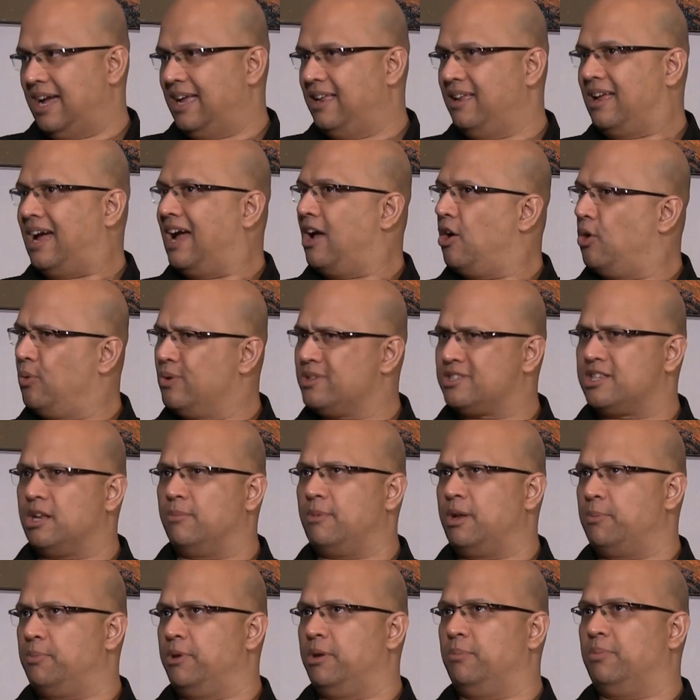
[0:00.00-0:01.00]
I always tell my
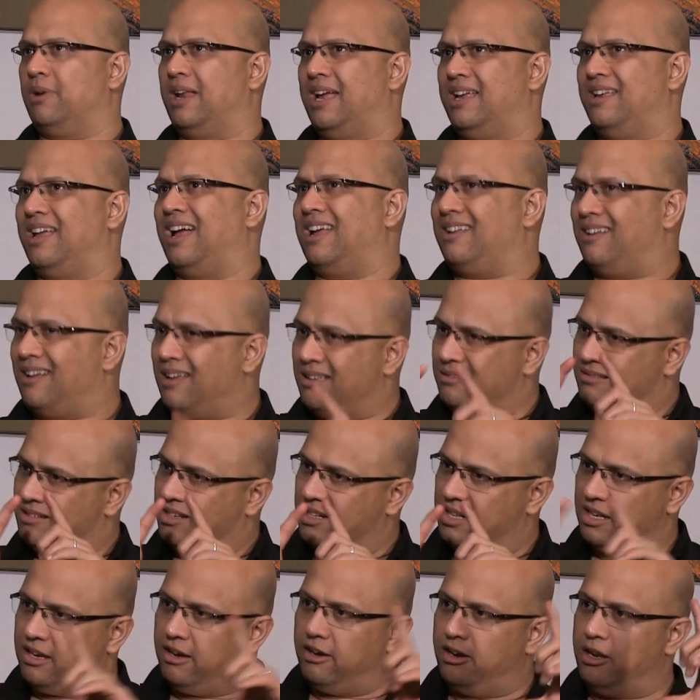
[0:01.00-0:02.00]
people, I
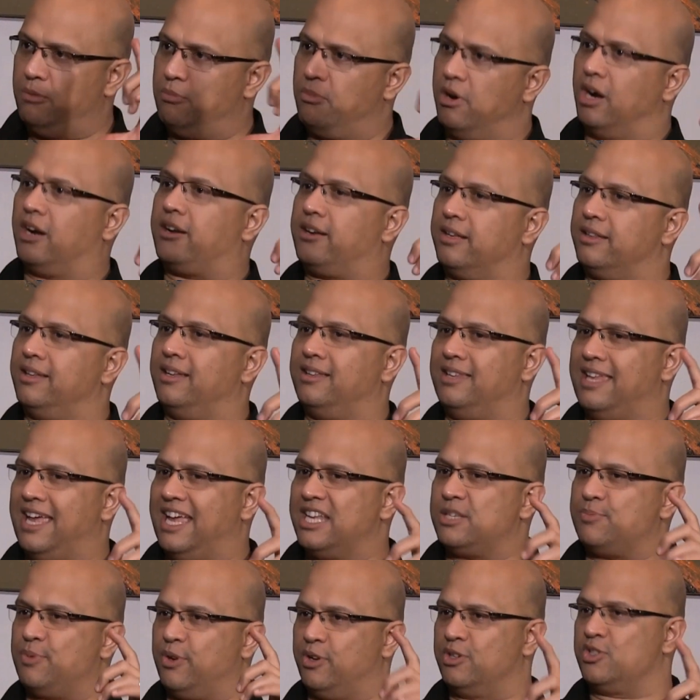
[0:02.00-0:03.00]
clearly market the dance
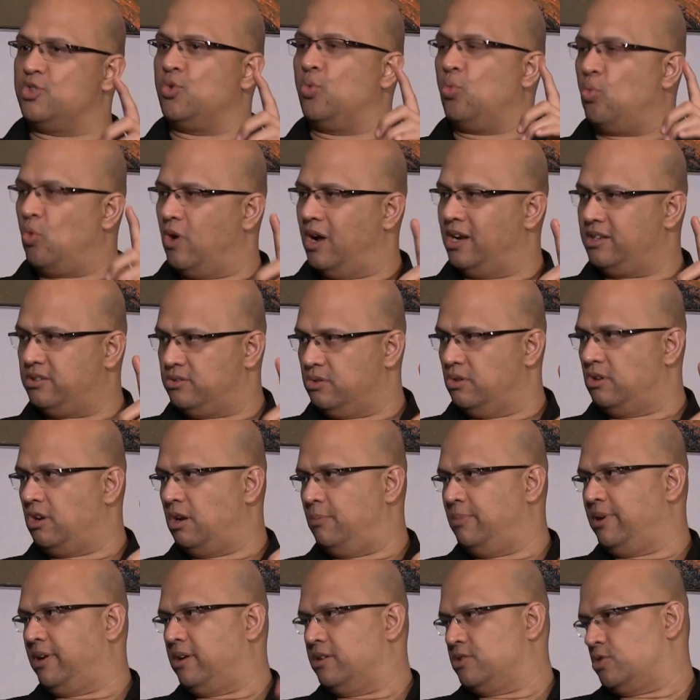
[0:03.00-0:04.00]
because you want to, not
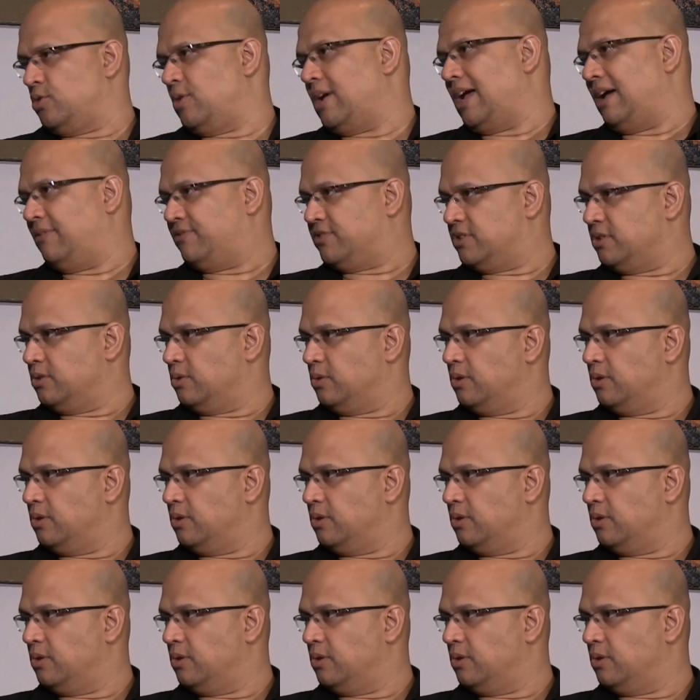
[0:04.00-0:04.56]
because you have to.